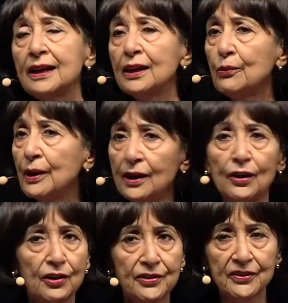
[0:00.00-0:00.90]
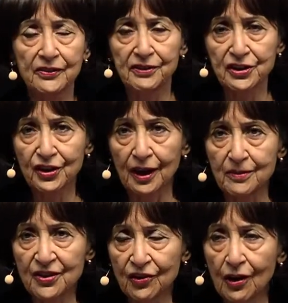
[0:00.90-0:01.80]
where a lot of the fish
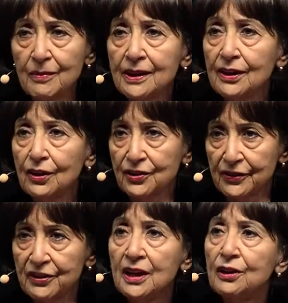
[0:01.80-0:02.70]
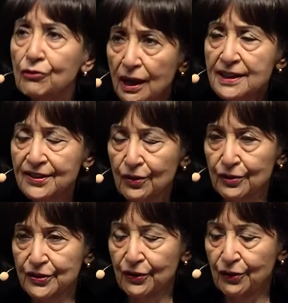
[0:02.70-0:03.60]
comes from, and a lot of rice
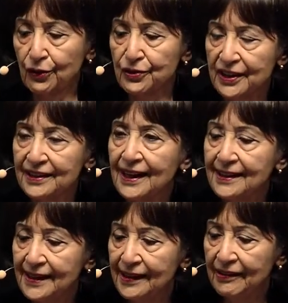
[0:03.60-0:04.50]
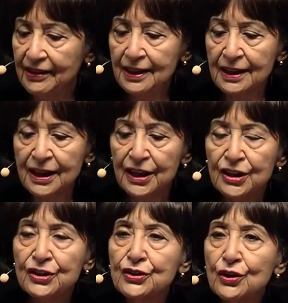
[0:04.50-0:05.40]
also grows in that area.
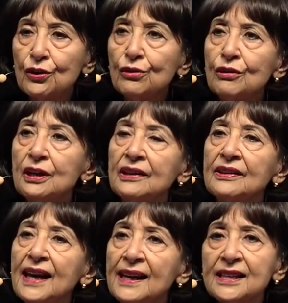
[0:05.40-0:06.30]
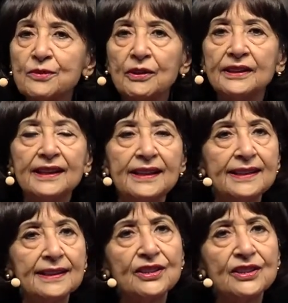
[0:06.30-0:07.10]
So that is what they eat, and